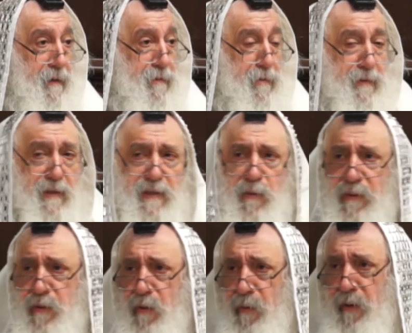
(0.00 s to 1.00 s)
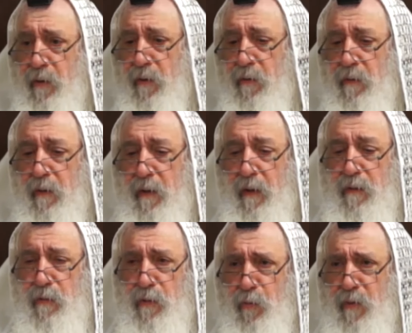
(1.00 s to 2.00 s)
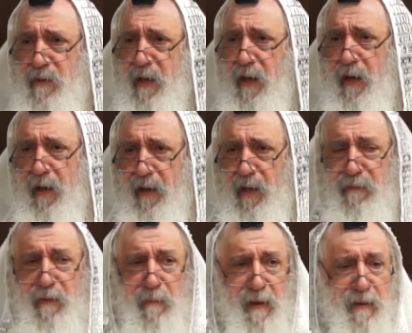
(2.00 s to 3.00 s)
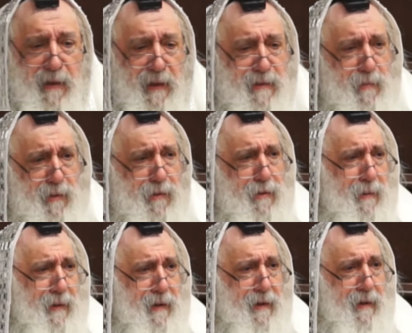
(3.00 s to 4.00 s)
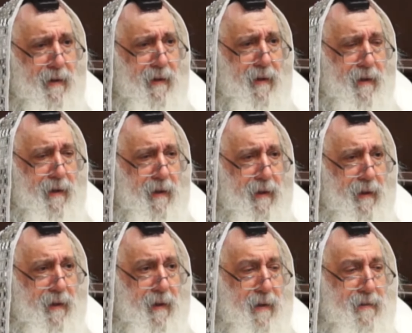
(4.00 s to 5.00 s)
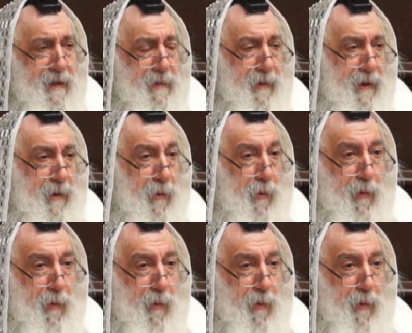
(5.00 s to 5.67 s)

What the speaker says: So they said, what's going on? So there was there a clever man. So what are you doing here? He said, well,